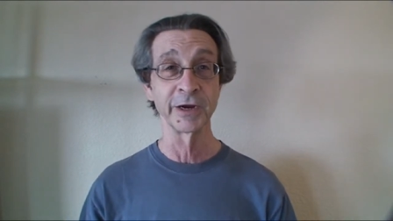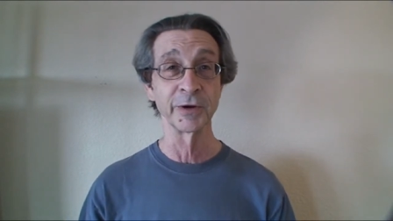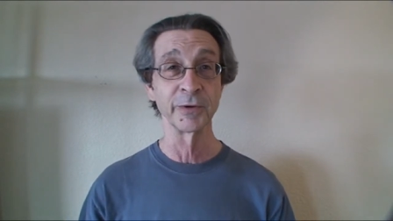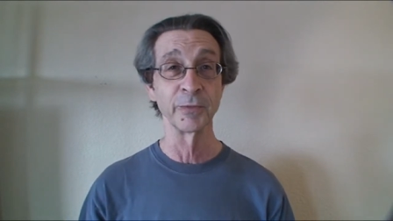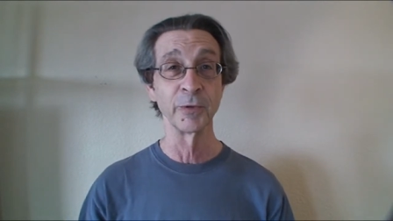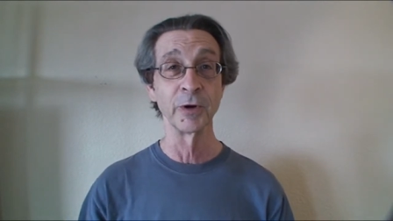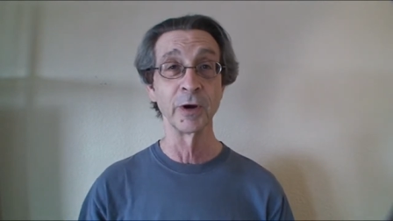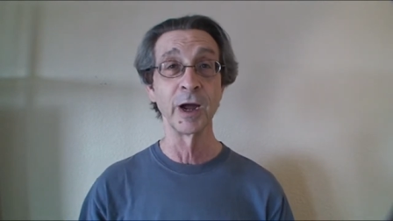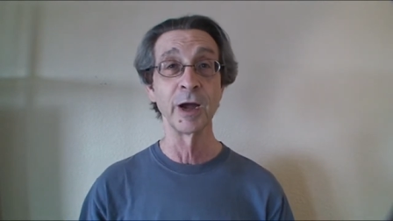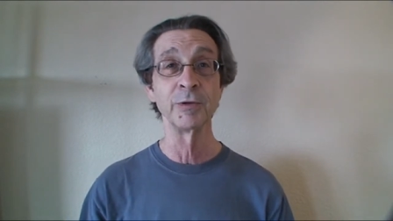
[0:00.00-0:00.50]
where
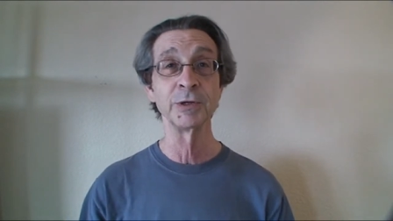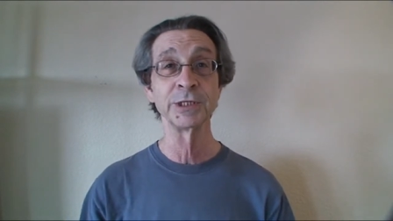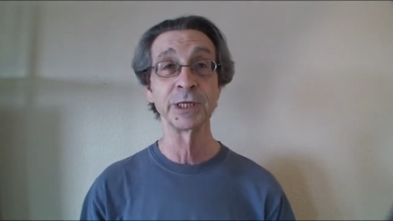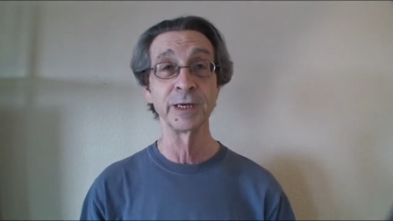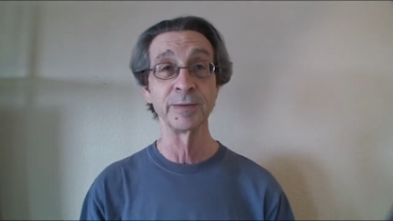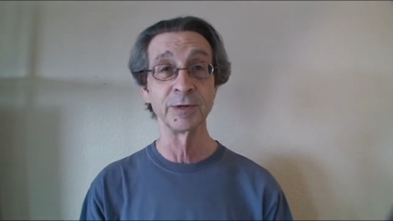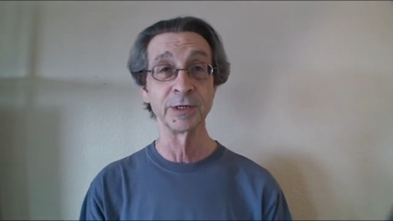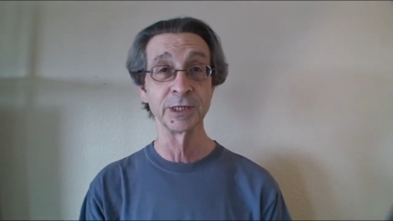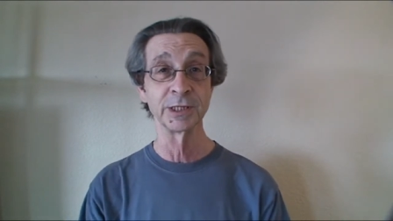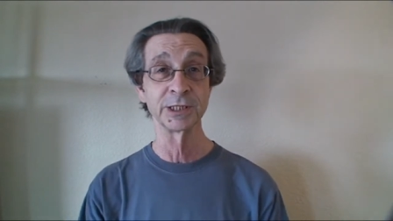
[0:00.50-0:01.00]
I was able
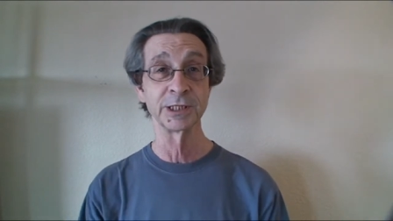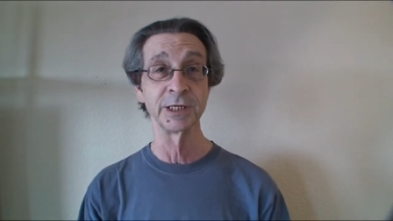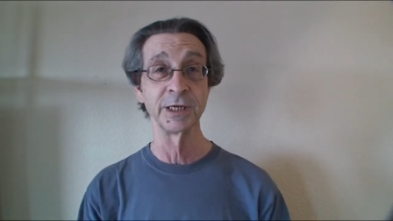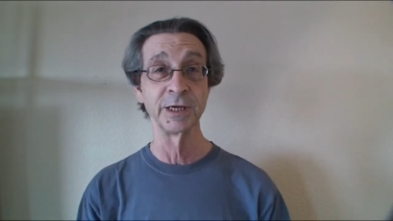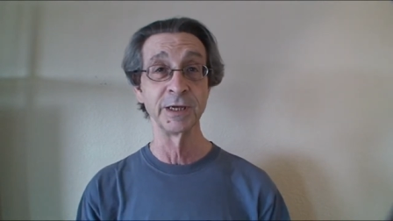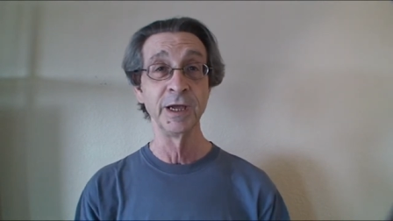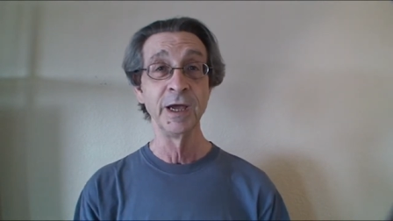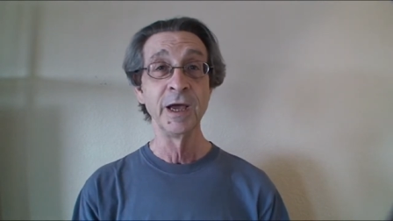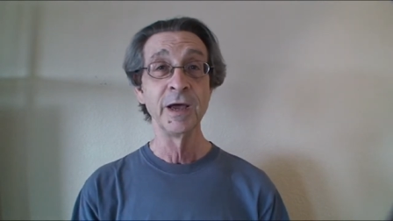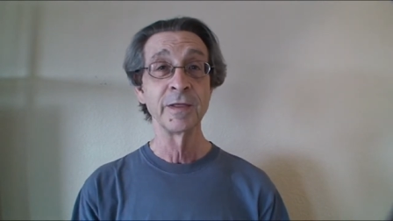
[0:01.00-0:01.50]
to see
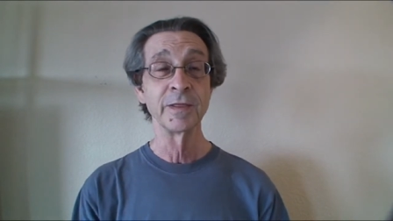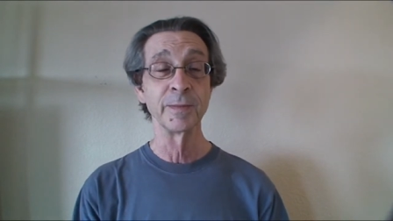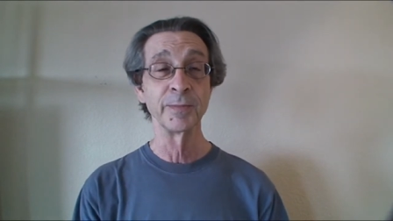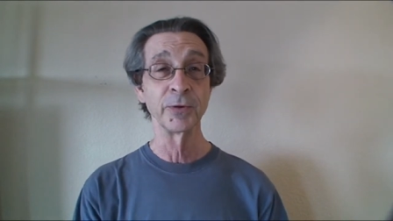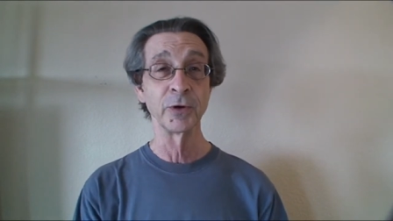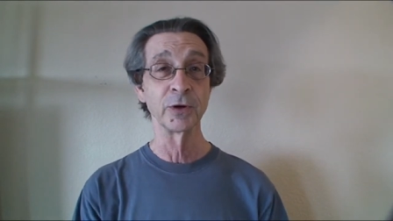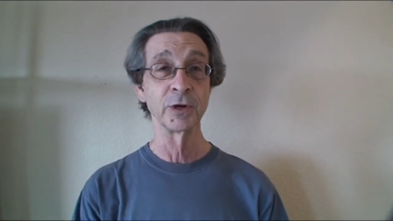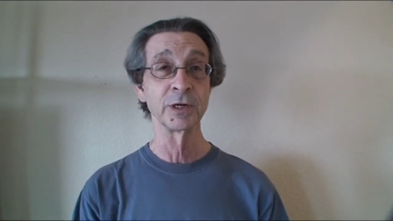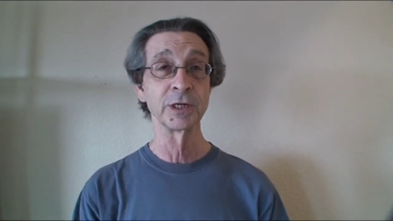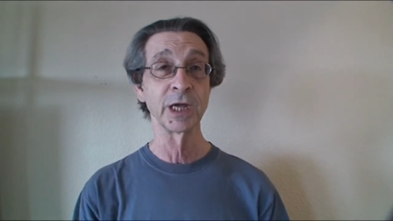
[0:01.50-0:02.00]
the
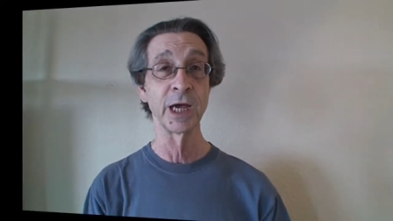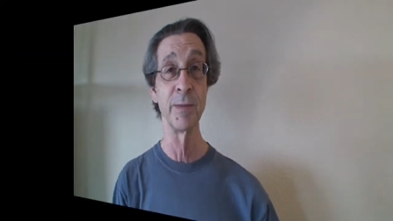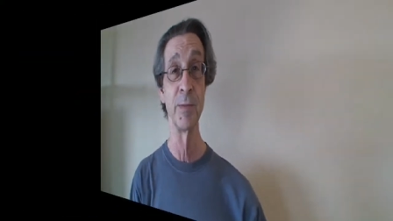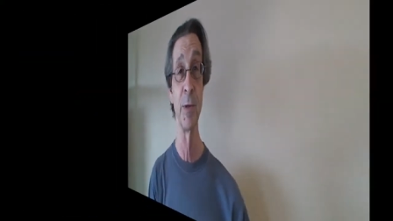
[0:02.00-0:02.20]
prototypes